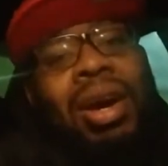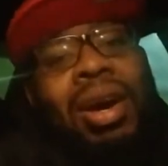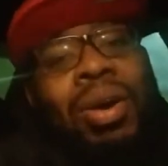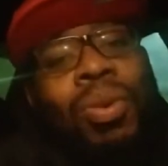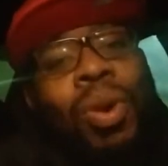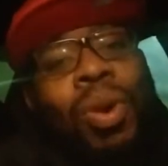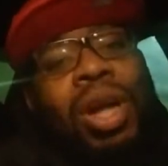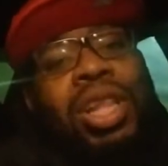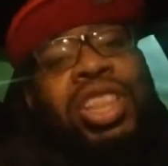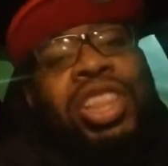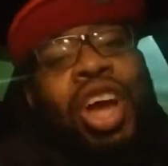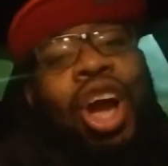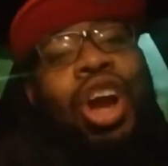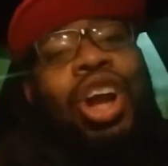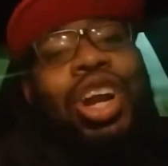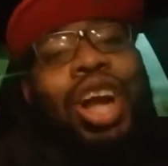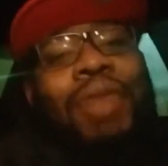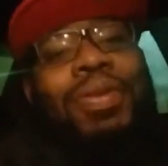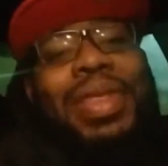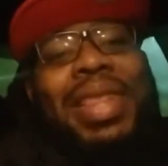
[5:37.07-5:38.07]
one
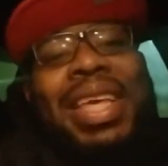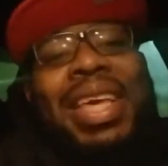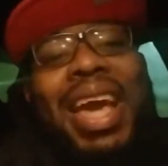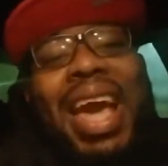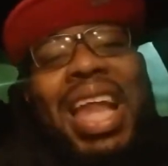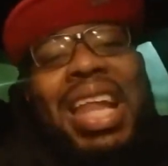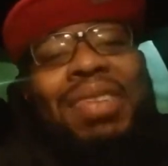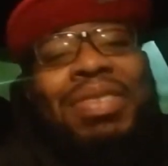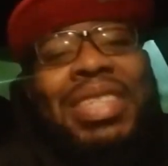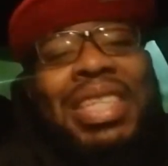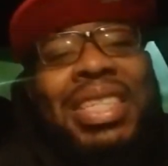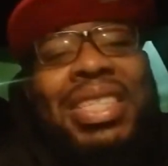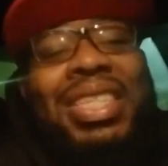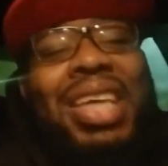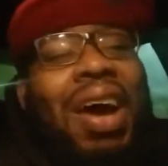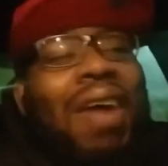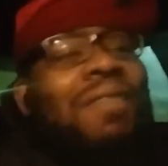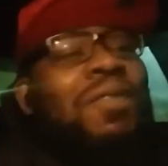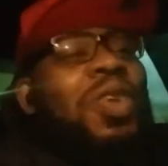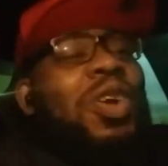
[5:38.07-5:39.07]
third of the NFC
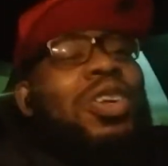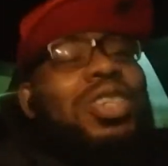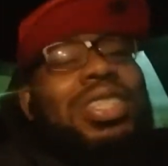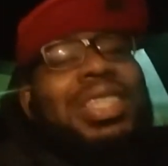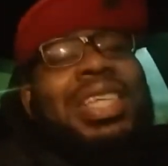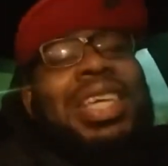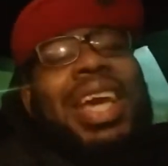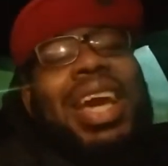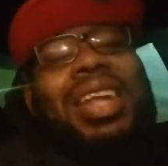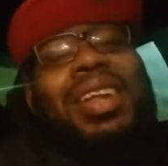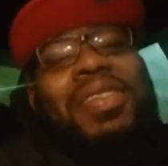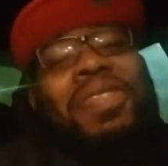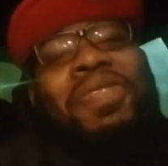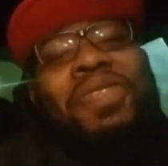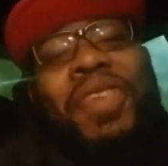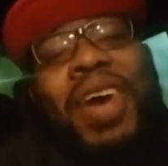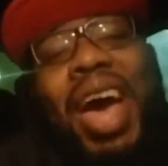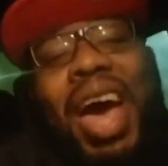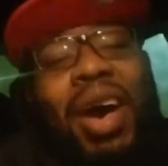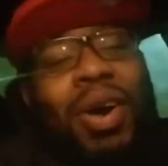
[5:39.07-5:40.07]
South versus the
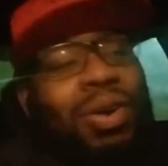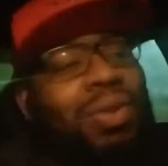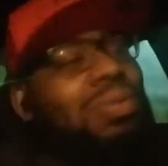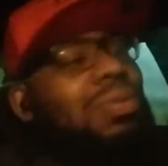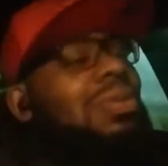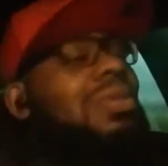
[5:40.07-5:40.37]
NFL.